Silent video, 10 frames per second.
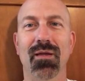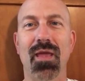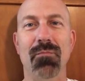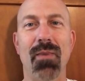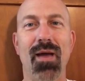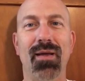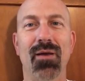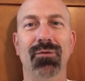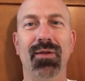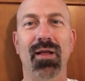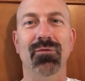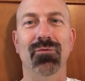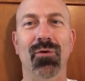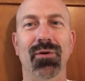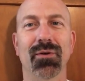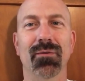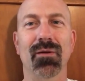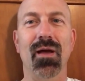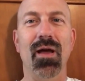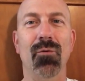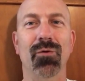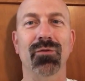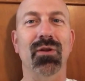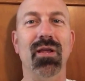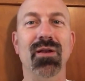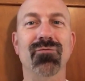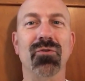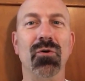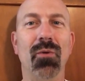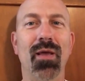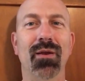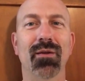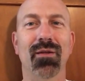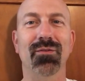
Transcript: Came back out to California. I was an infrared